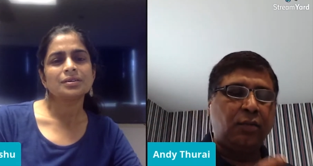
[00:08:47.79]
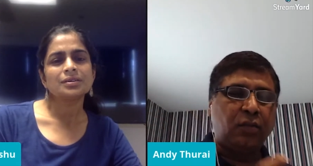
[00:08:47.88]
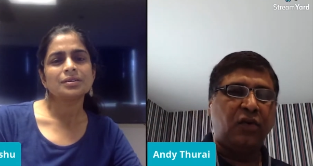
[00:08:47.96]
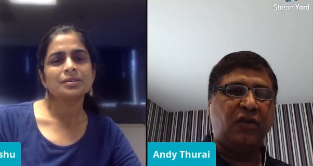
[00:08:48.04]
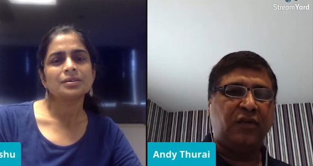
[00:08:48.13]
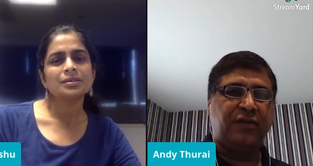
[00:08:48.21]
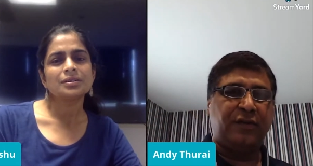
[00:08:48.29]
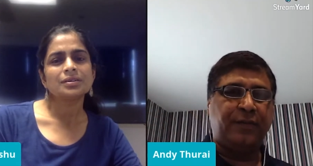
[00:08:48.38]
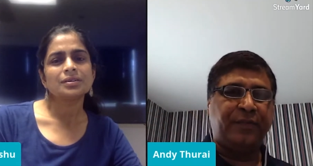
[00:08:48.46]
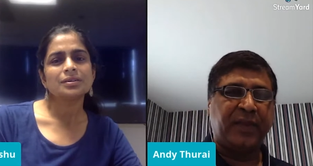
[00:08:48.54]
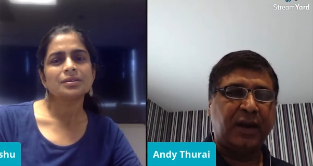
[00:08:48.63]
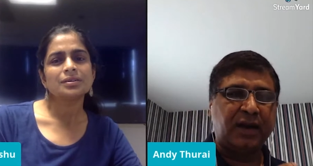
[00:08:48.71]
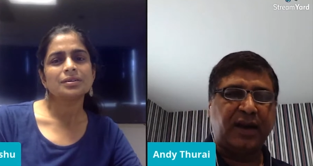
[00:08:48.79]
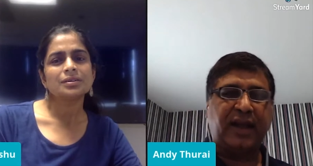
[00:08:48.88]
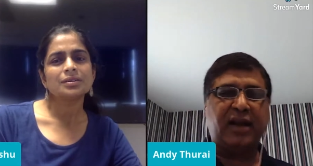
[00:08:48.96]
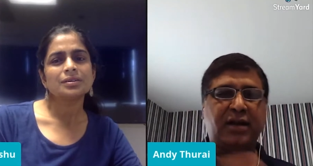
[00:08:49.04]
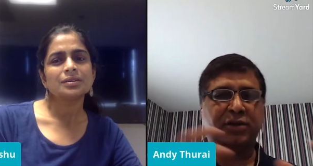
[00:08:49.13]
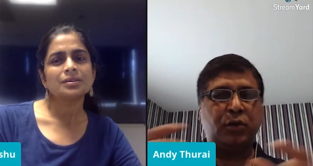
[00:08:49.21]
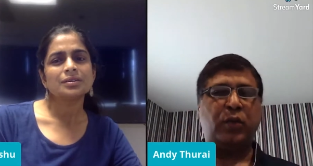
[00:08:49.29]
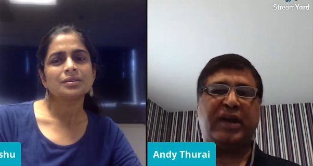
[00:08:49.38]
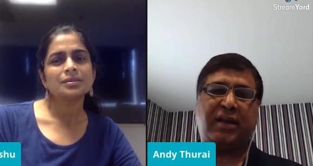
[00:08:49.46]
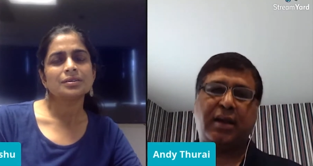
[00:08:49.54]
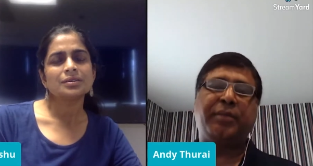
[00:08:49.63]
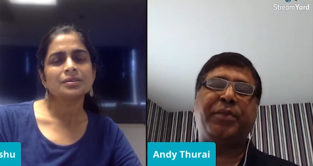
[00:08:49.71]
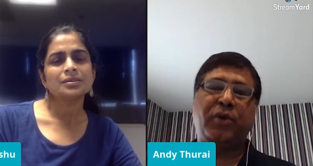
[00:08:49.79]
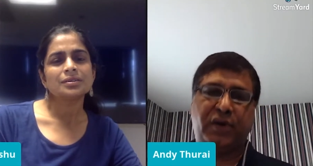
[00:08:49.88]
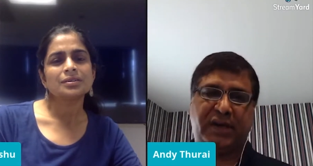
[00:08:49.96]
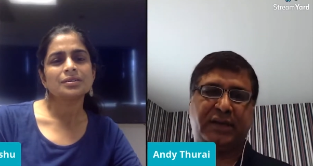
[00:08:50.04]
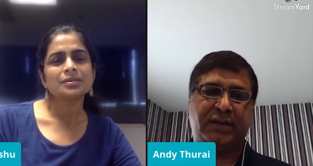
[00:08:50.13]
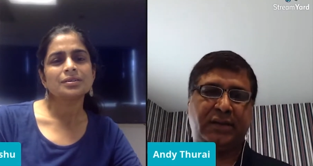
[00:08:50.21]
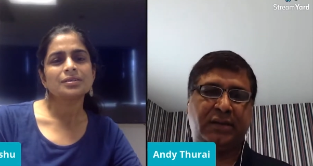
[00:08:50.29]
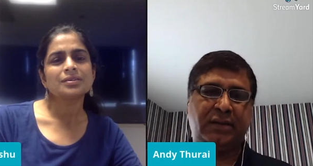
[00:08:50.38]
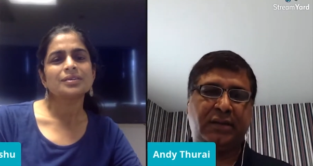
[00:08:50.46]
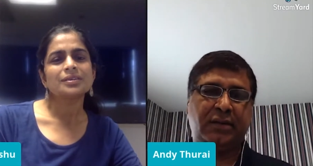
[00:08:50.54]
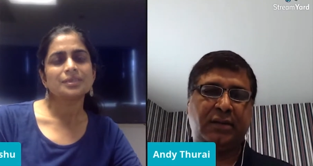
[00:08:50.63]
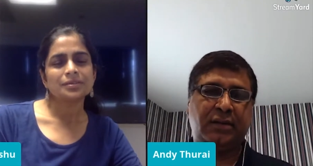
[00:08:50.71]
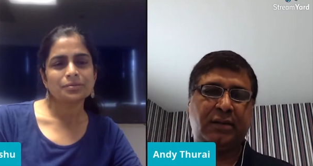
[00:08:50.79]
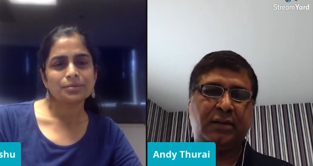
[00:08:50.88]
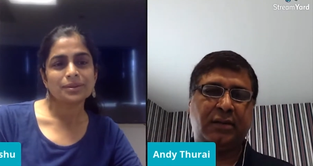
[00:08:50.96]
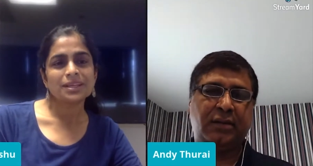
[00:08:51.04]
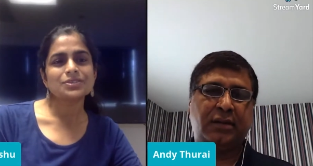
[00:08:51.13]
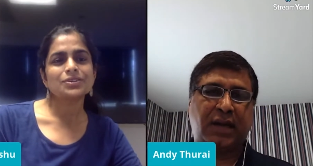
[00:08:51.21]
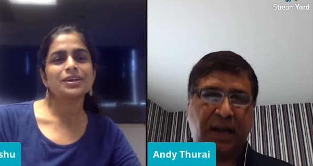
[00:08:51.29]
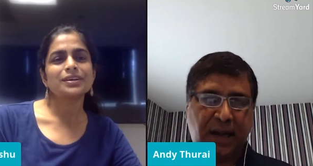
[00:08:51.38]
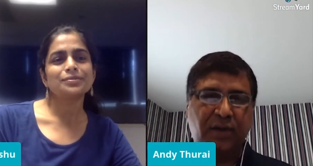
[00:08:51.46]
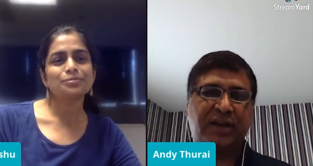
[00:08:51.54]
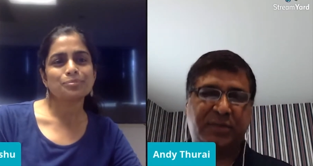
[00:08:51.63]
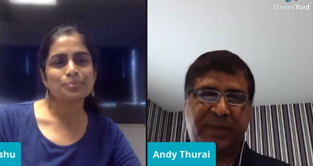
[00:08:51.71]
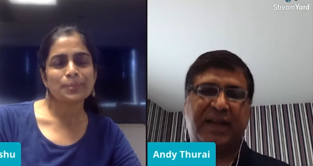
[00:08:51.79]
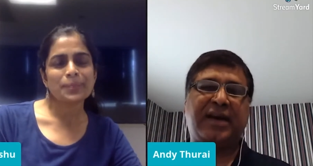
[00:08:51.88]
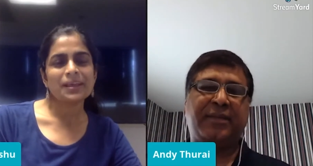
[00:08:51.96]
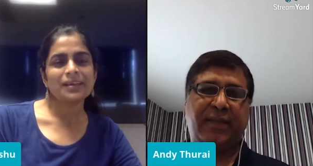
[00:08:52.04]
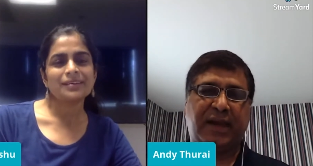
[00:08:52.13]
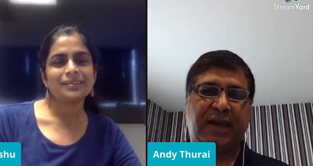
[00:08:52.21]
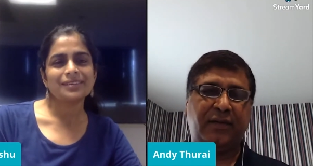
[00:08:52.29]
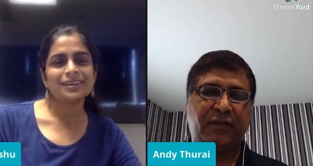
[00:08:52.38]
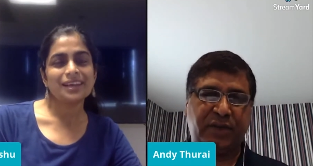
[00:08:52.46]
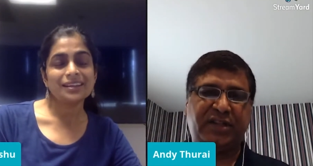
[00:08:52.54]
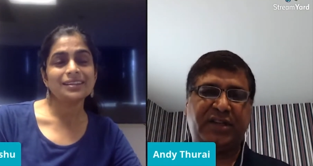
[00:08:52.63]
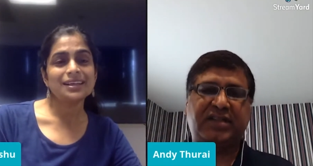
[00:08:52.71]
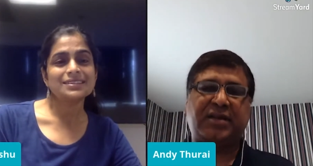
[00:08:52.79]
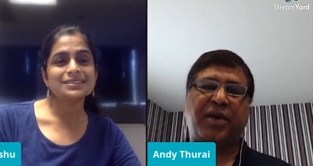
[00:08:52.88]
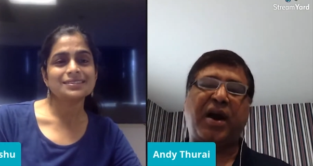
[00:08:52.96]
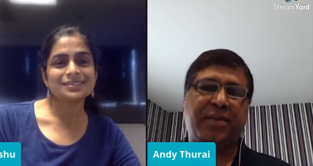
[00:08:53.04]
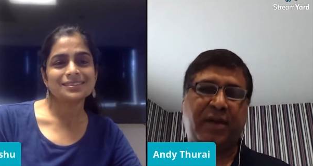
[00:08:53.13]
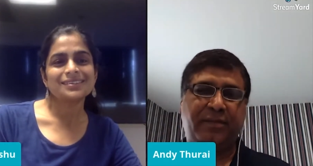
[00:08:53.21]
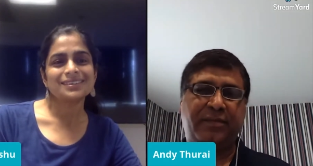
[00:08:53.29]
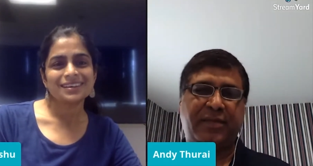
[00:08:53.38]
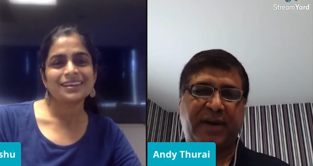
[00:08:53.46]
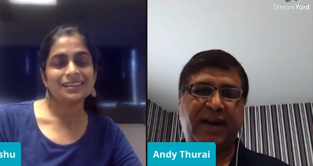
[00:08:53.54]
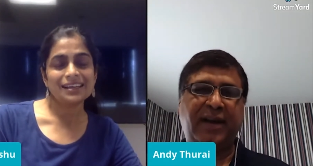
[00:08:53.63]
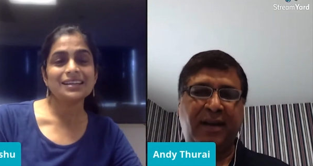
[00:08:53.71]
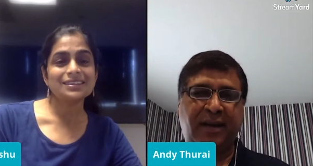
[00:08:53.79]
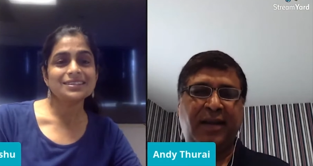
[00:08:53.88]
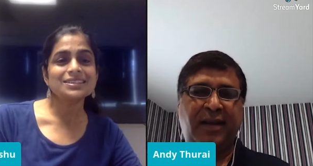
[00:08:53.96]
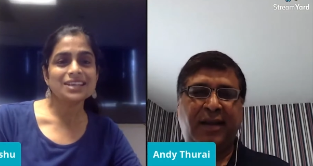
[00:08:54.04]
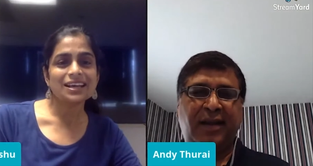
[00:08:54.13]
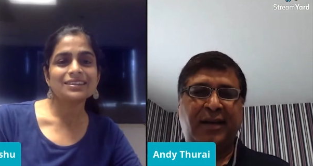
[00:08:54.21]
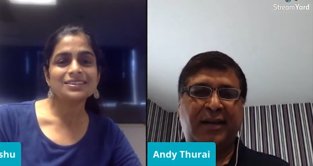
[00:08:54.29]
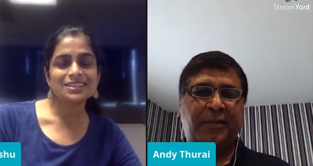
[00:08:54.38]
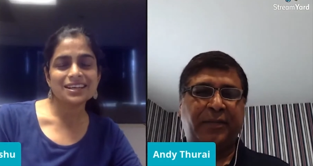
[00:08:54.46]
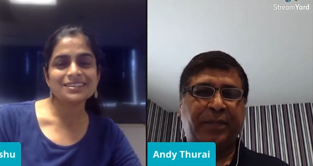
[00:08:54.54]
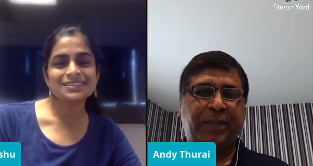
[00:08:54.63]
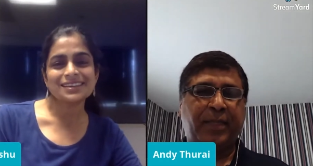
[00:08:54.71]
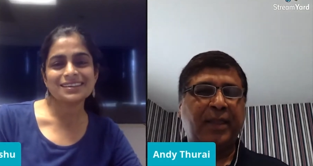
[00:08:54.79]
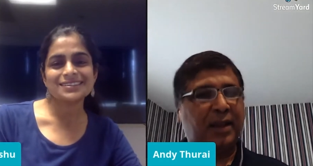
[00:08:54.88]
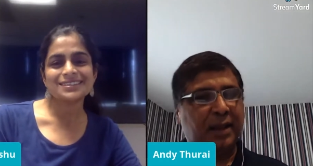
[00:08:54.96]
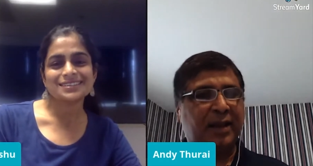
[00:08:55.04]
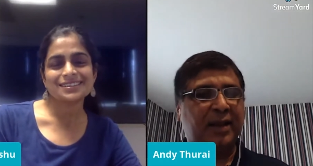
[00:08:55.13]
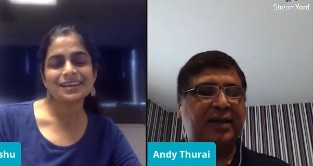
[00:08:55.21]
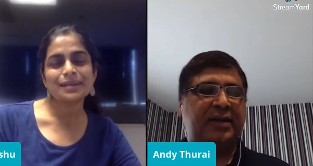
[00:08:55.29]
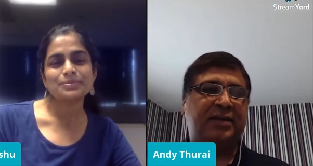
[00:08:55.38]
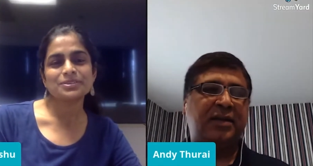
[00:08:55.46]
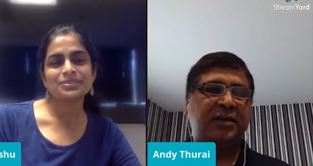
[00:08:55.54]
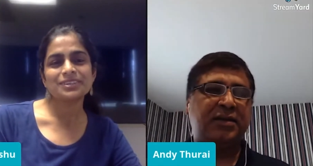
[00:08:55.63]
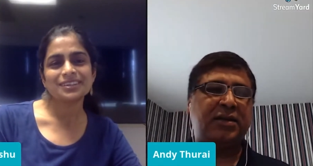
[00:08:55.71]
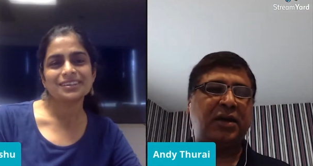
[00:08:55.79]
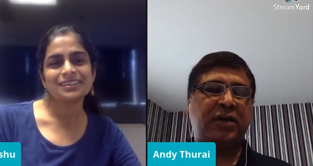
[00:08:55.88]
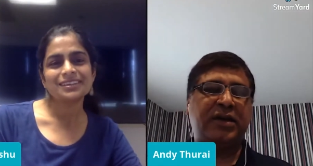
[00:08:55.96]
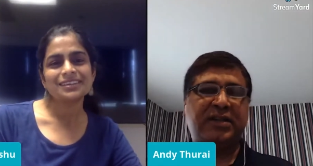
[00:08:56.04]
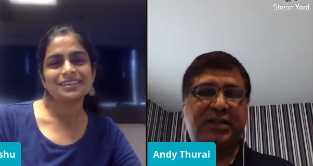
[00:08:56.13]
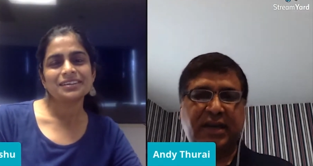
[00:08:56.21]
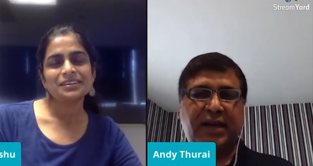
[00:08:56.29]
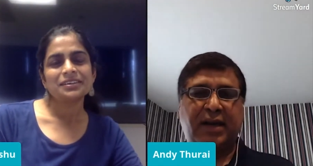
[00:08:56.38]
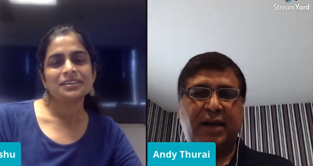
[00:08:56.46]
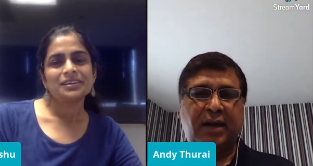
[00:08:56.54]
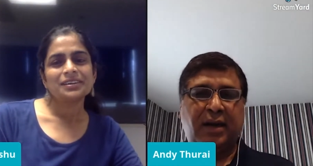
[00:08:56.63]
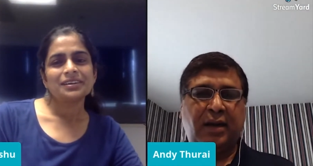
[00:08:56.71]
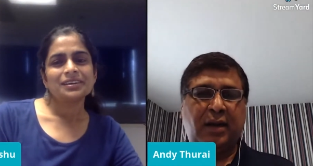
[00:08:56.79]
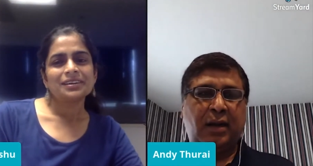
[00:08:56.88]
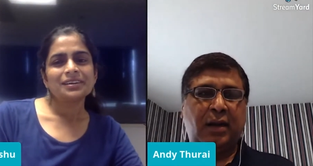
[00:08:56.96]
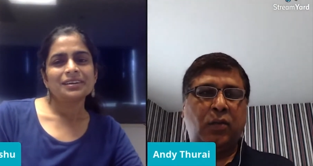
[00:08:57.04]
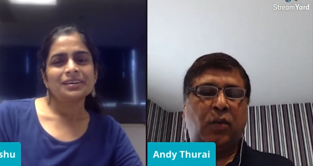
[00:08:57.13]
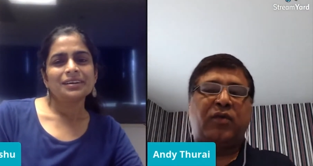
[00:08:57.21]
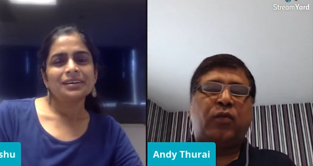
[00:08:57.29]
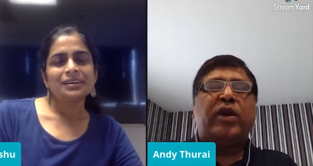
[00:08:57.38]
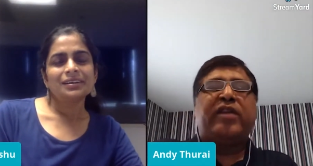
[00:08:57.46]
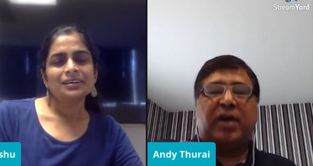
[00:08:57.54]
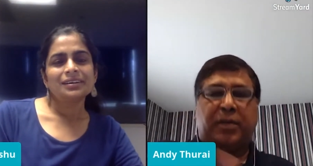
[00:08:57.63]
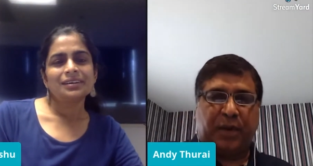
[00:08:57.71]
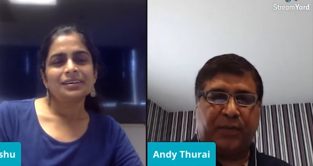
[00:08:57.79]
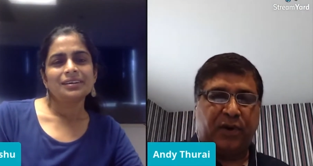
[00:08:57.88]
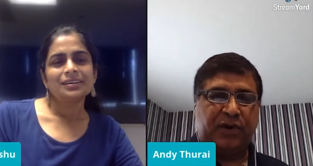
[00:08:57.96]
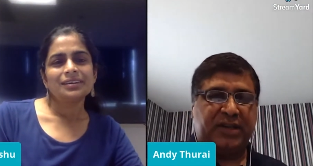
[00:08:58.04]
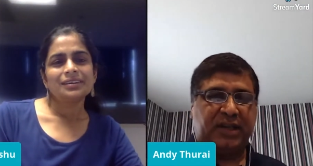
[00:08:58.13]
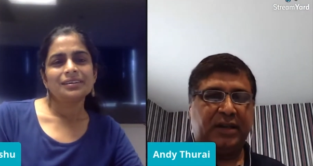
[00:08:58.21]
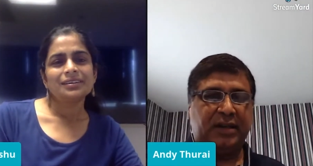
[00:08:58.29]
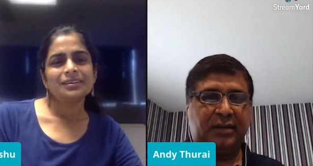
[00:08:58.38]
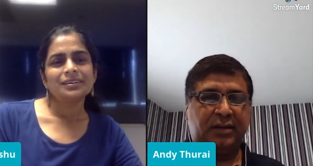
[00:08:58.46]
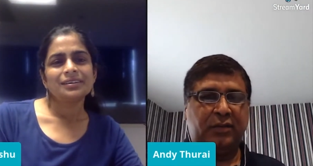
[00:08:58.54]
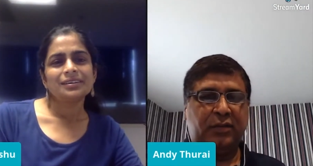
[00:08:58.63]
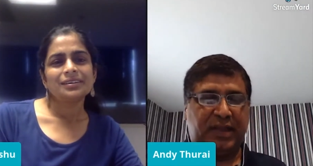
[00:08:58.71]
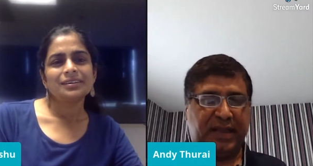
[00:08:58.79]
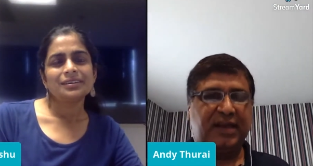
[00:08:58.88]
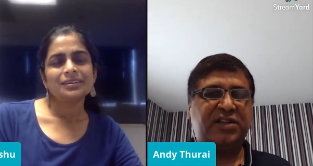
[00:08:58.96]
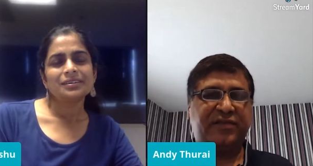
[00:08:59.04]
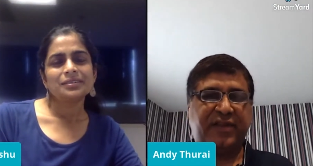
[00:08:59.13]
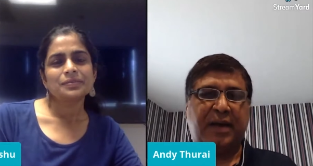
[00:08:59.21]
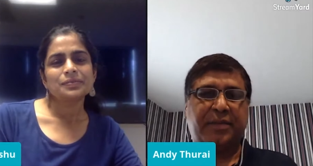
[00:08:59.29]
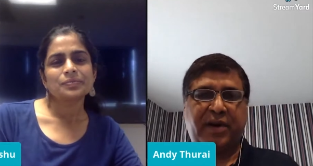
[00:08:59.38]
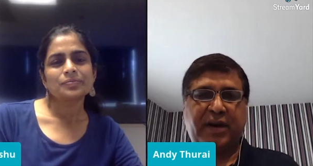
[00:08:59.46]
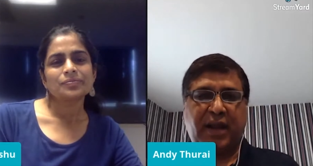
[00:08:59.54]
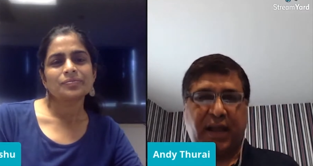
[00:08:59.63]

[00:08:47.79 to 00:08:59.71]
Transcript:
Speaker 1: move data to where the compute is. That's right. become that, which and is that, a problem, right?
Speaker 2: That is a challenge. Yes, yes. It is. Absolutely.
Speaker 1: So instead, what we were proposing with the edge fabric